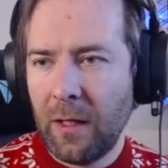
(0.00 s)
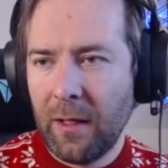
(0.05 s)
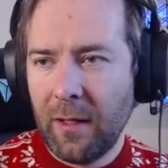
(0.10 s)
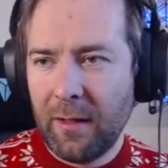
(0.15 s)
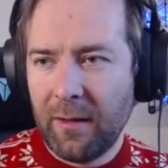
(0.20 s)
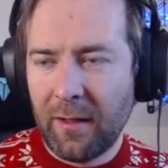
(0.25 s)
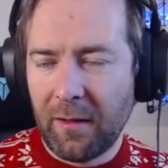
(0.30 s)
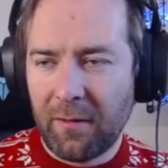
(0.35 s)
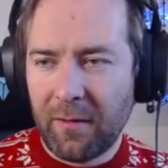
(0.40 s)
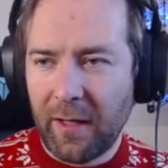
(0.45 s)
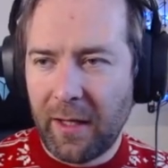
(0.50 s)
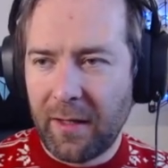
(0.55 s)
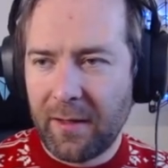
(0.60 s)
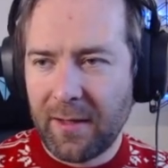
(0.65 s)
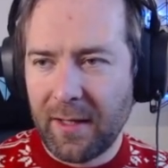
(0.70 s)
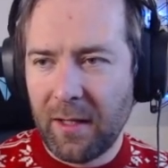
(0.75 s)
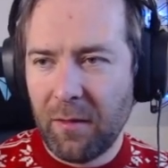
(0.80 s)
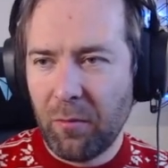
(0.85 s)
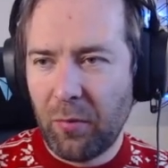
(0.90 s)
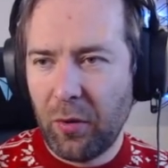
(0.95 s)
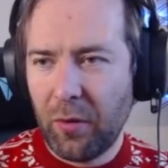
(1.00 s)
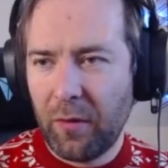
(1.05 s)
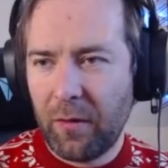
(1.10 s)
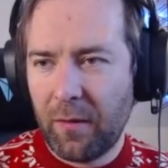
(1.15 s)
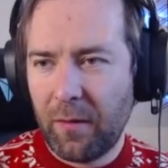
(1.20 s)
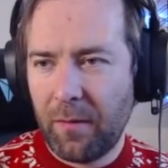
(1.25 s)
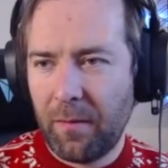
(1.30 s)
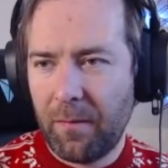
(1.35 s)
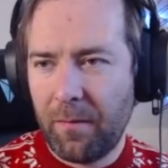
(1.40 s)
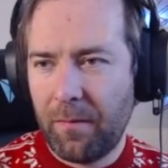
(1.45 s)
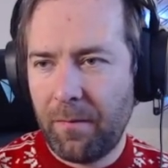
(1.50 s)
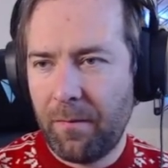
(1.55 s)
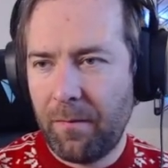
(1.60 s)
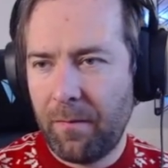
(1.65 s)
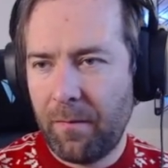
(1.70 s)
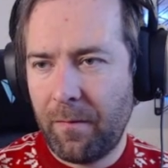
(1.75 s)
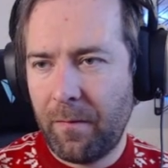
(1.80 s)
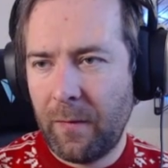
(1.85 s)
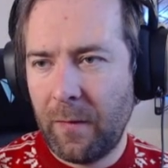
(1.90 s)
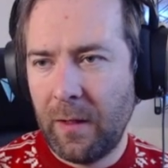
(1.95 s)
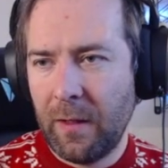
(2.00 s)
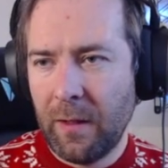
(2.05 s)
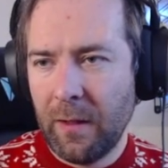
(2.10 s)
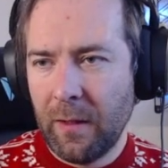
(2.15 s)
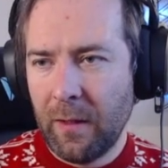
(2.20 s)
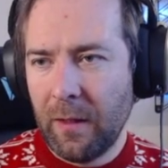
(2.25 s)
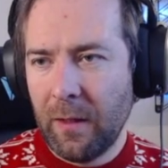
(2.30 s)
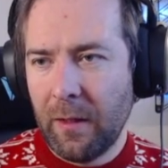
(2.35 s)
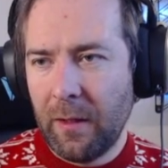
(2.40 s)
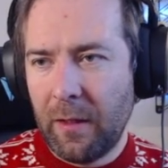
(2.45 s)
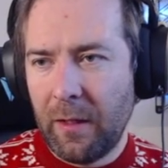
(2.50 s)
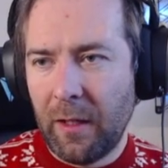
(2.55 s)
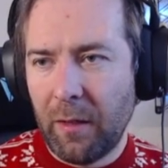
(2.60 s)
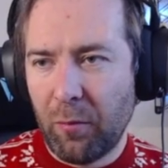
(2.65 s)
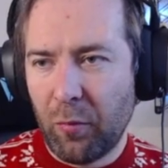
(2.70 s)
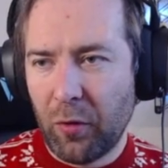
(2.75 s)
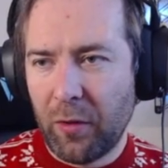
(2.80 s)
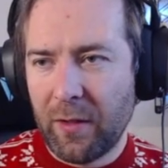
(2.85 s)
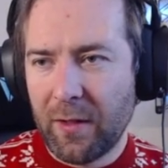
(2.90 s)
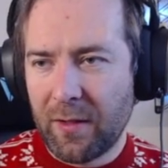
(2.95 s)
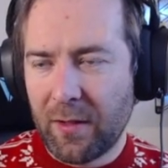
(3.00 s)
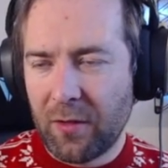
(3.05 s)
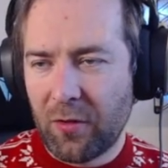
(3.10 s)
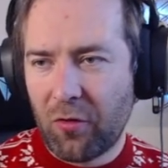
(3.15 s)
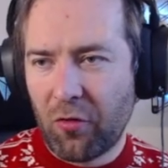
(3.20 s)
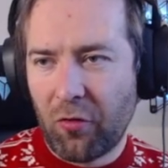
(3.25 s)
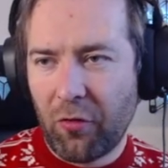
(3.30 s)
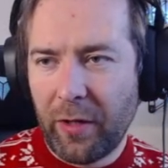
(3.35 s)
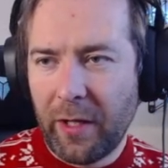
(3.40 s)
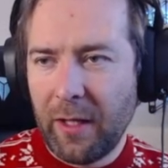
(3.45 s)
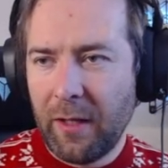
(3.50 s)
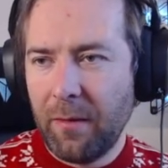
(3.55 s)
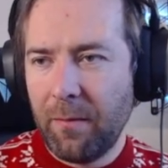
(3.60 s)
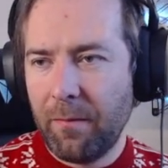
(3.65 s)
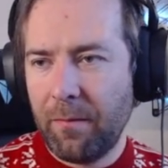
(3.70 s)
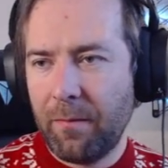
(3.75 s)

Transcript: that takes input. The input is a string.